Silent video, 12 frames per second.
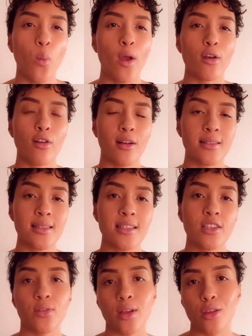when
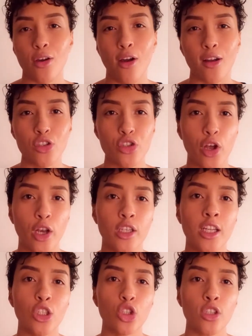considering the
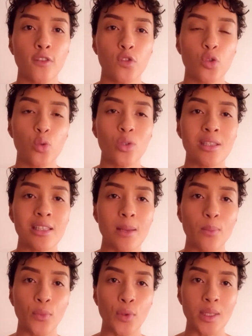consolidation of two
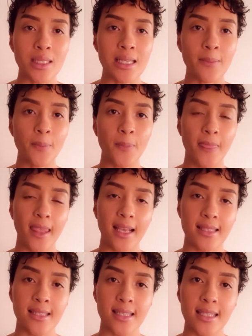separate
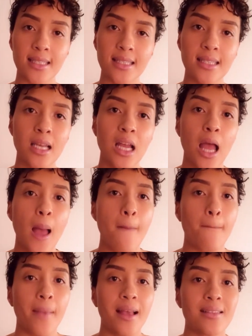estates.
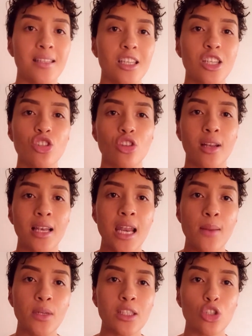Massing is not
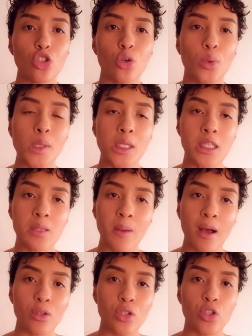limited to only
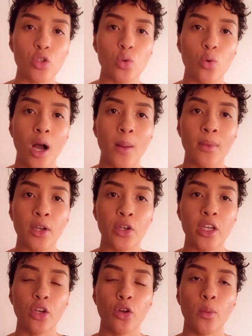spouses who are
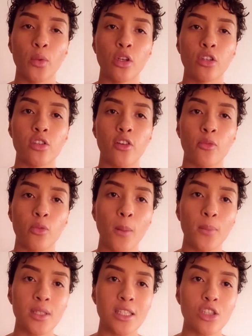married in community of
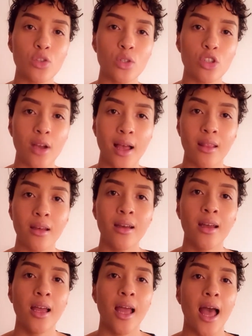property to each other
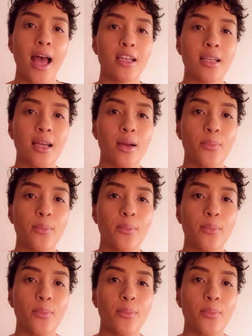and